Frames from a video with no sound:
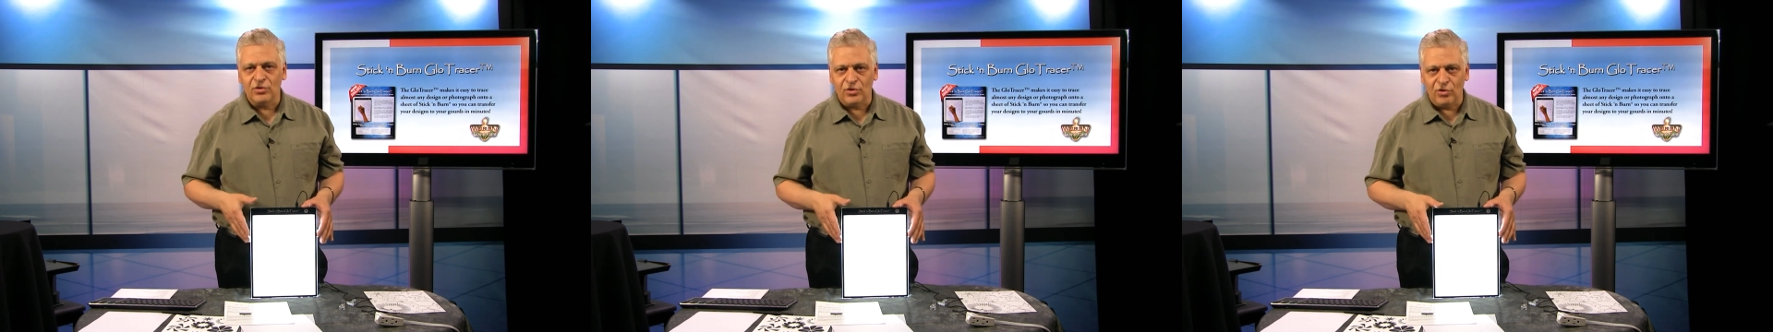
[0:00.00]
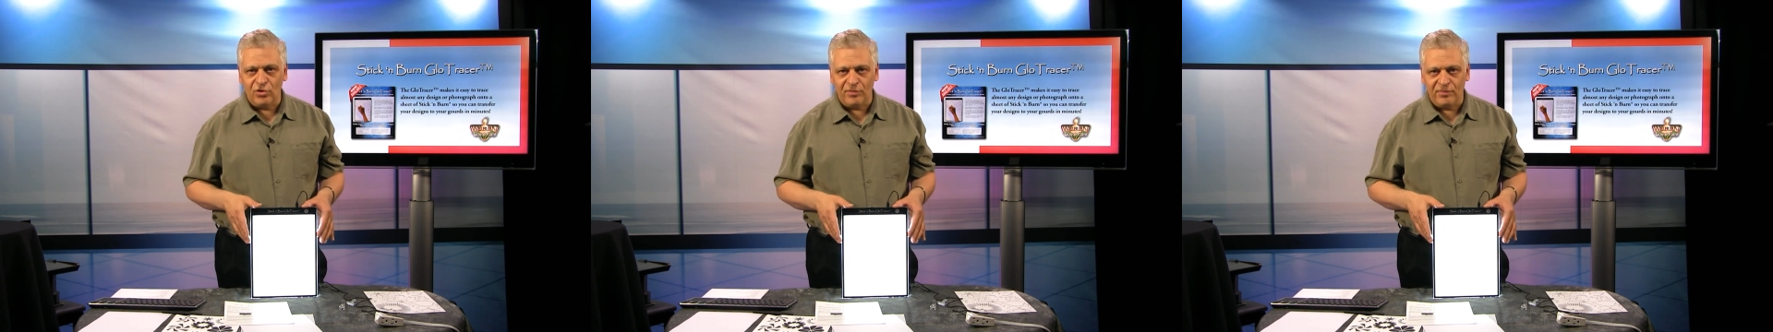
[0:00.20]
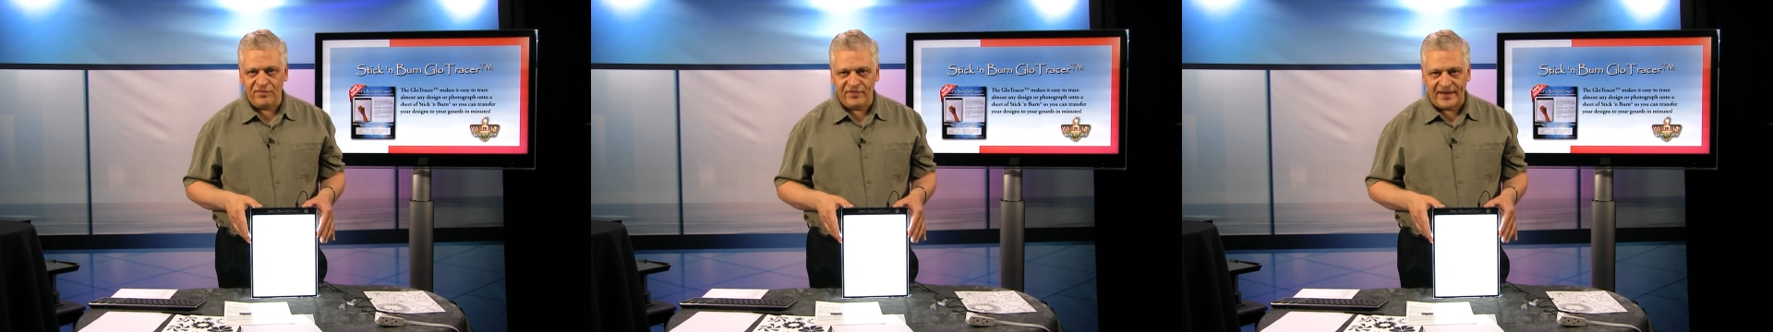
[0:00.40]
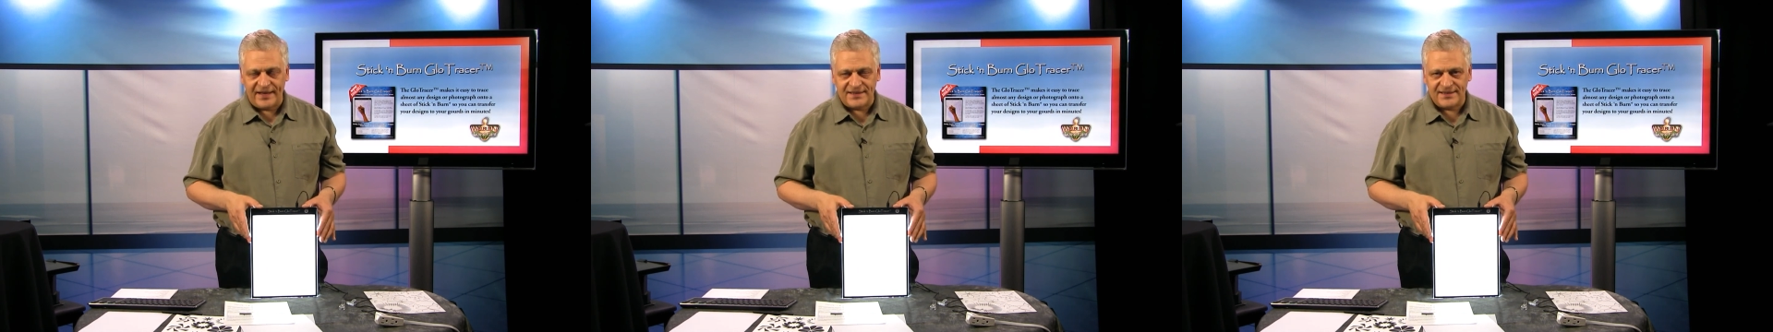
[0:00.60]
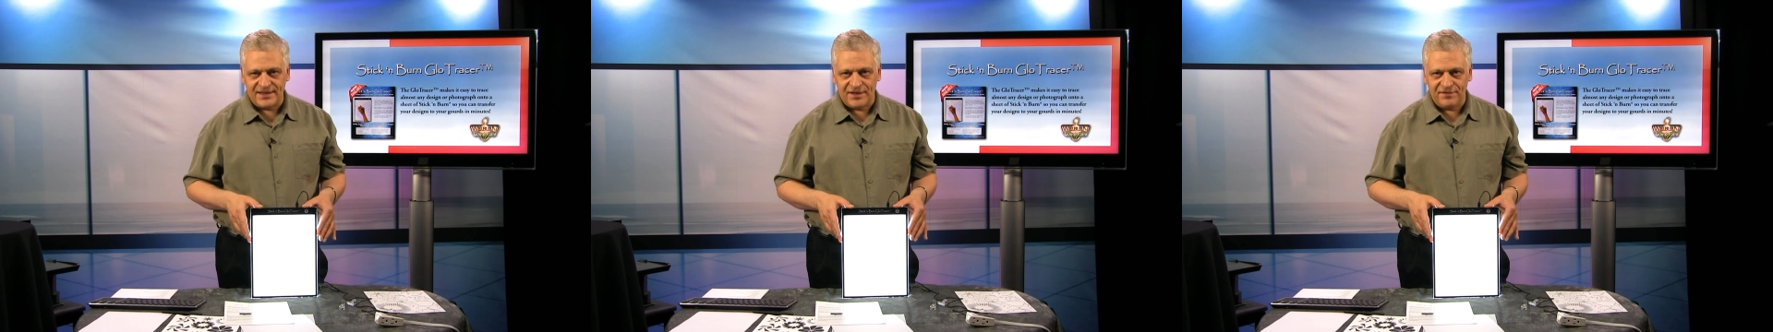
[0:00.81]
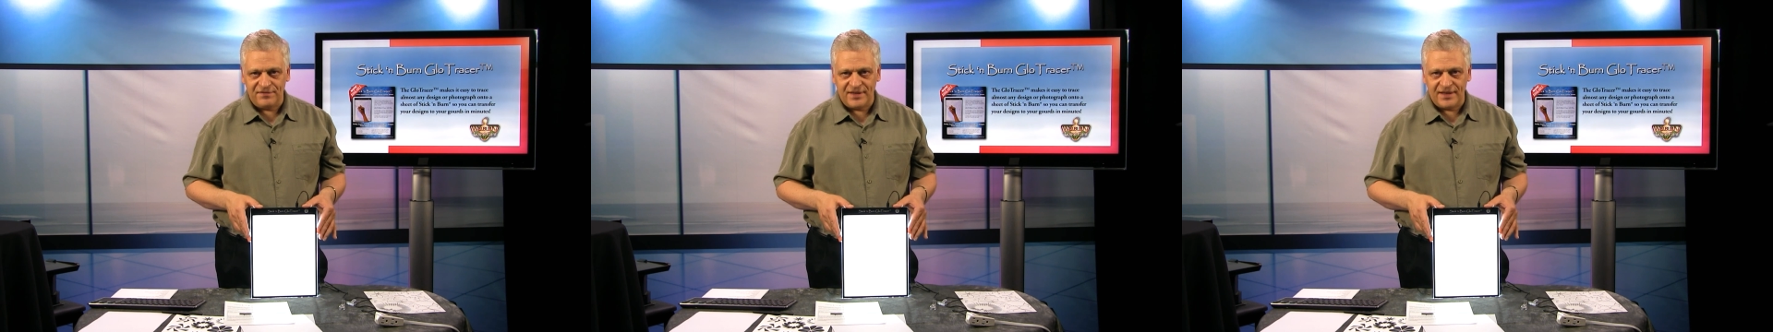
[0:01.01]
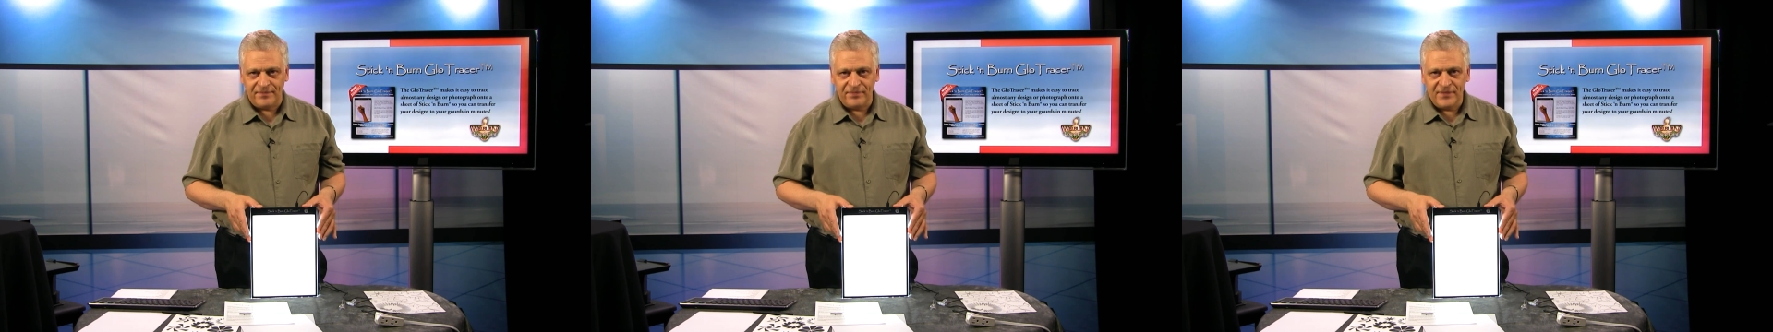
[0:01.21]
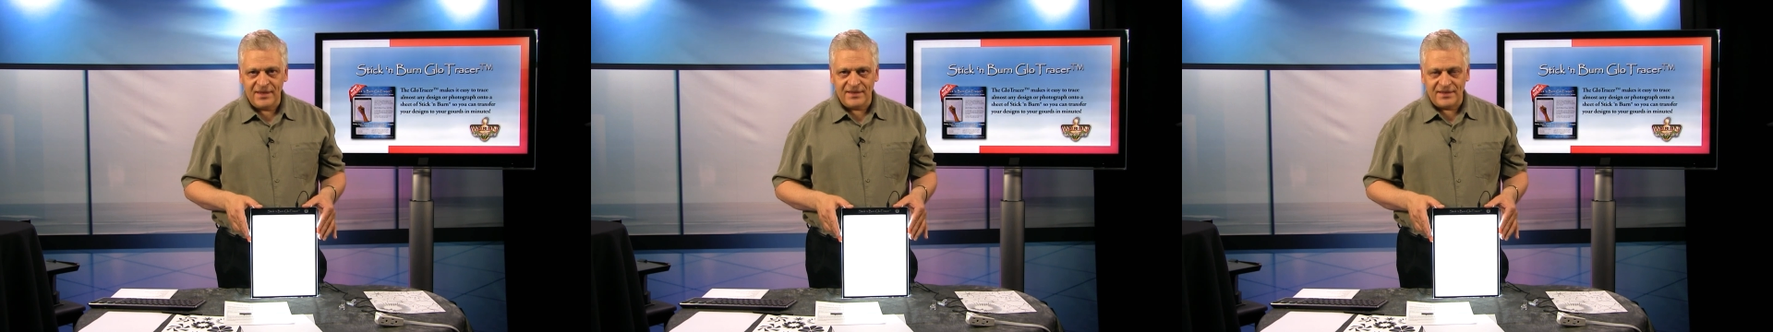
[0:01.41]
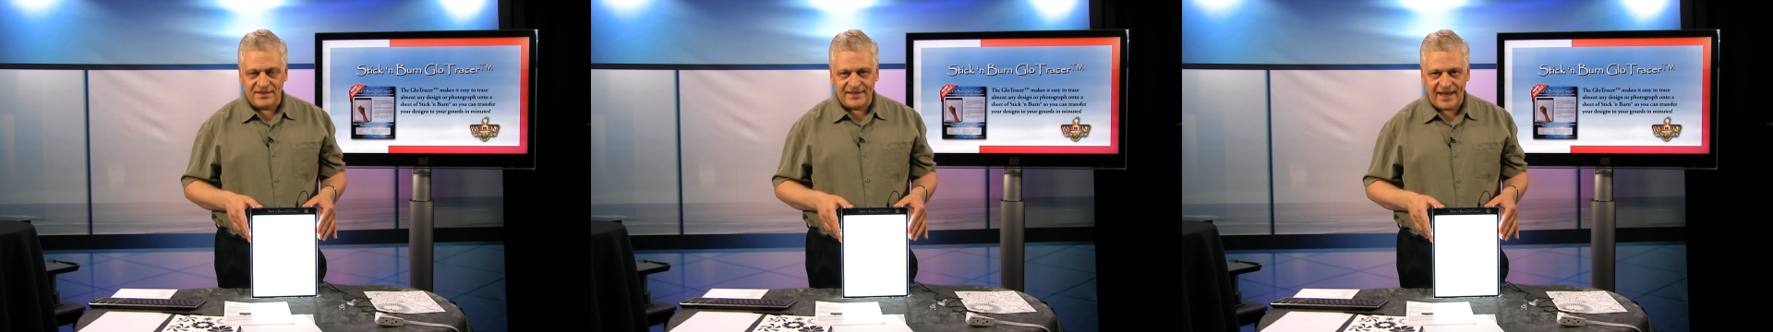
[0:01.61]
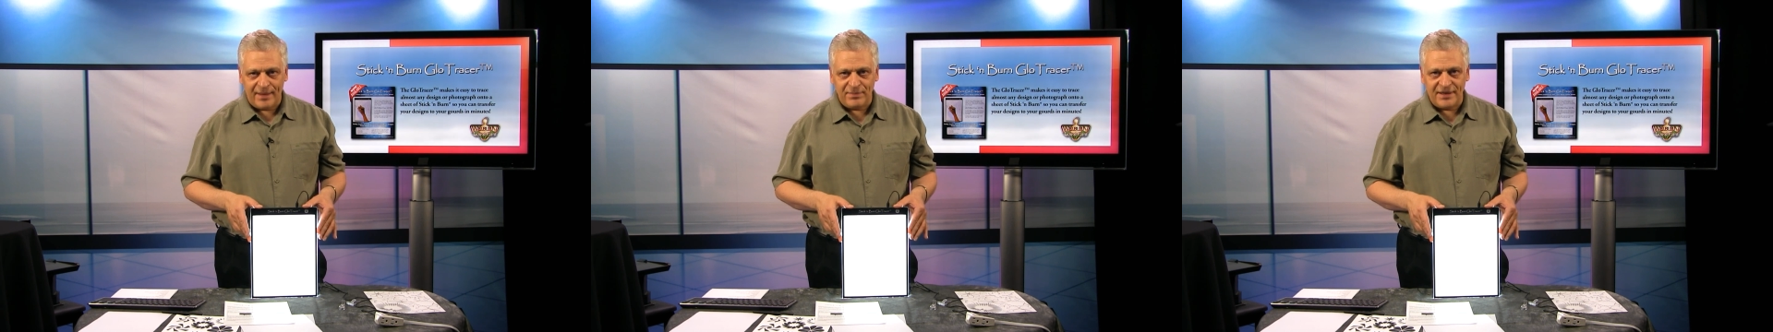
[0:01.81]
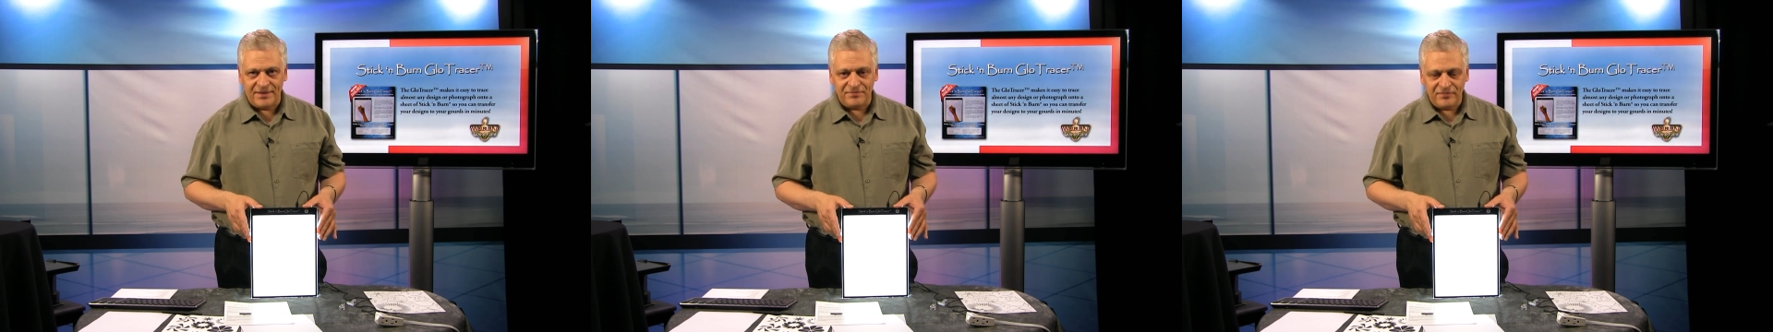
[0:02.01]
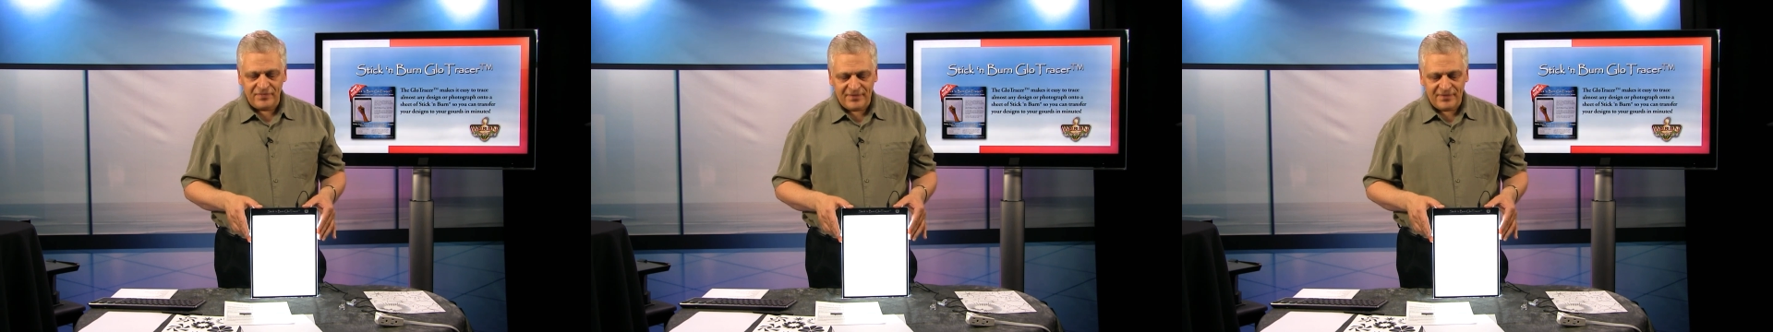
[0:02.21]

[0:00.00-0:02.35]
whole face of the tablet,